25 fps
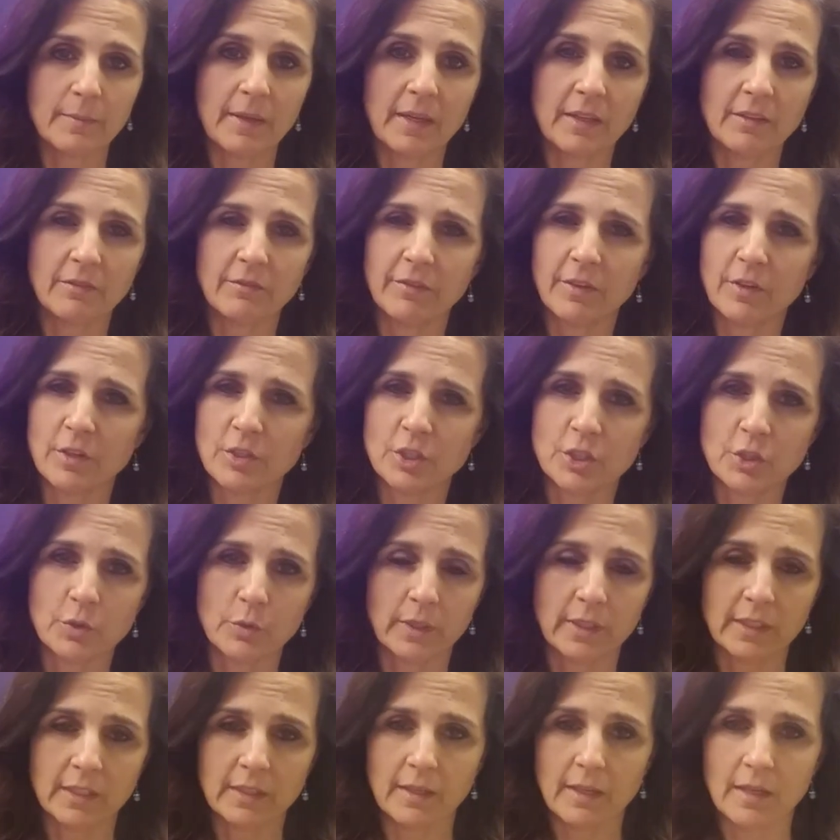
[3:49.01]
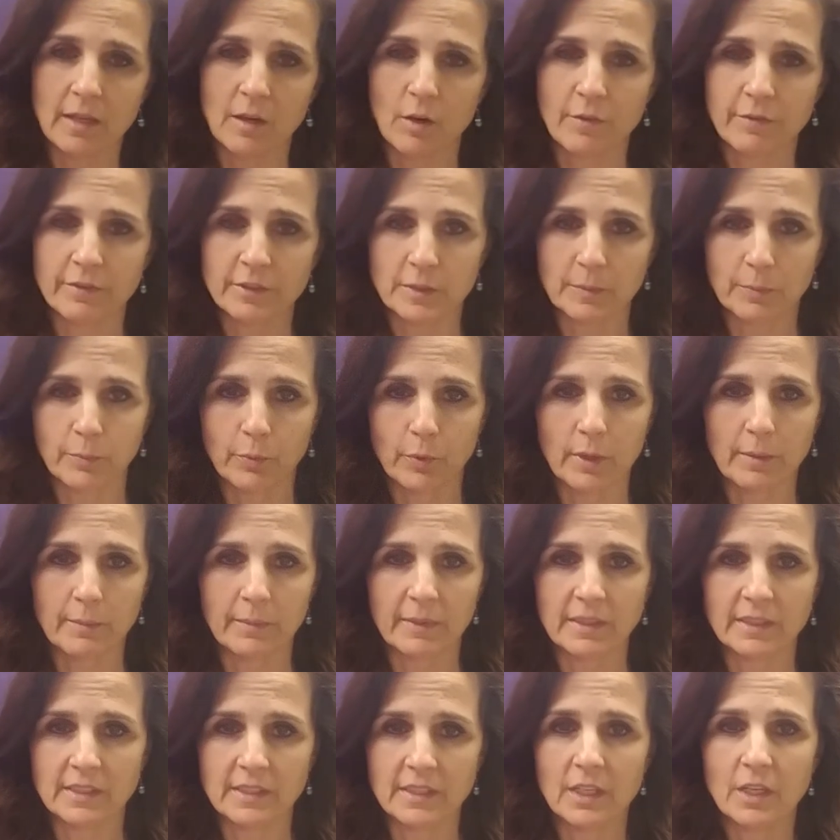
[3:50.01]
and very short in-office
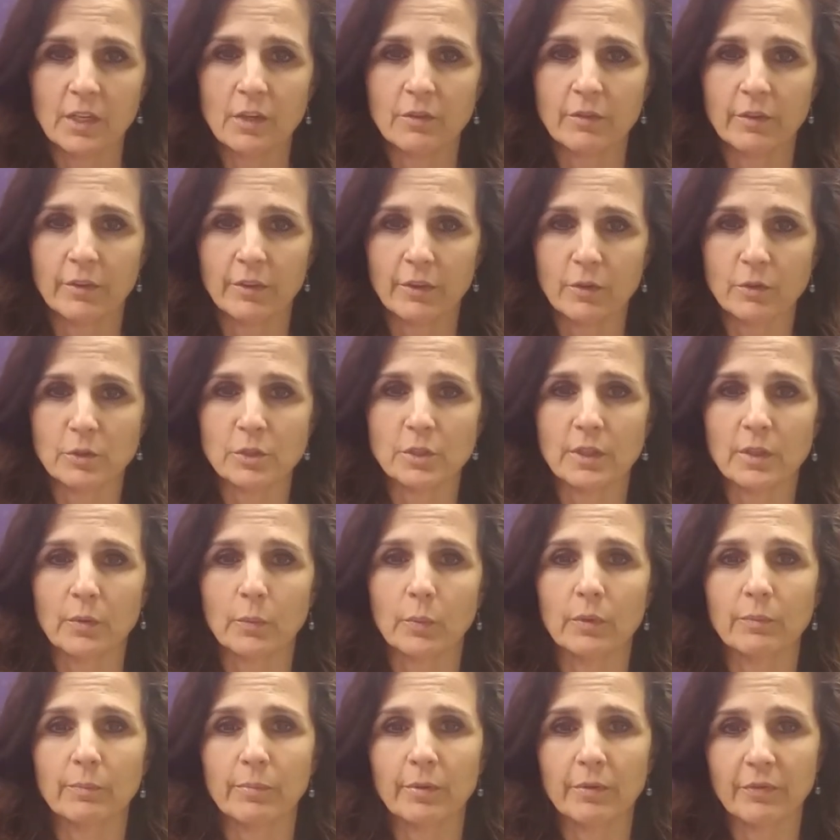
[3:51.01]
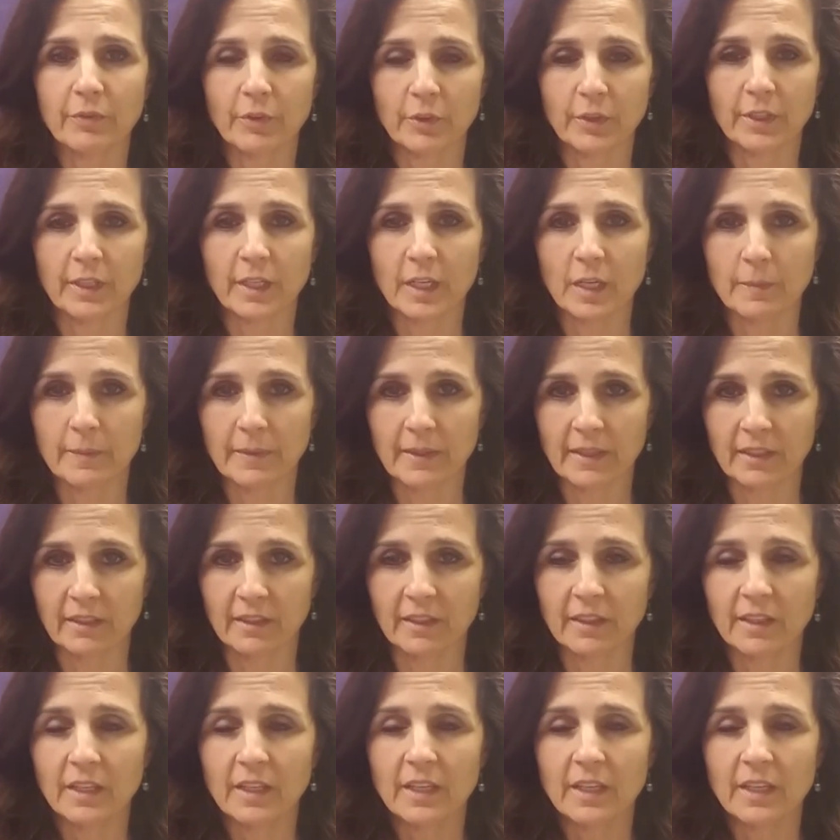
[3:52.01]
appointments for those of you that would prefer to come in.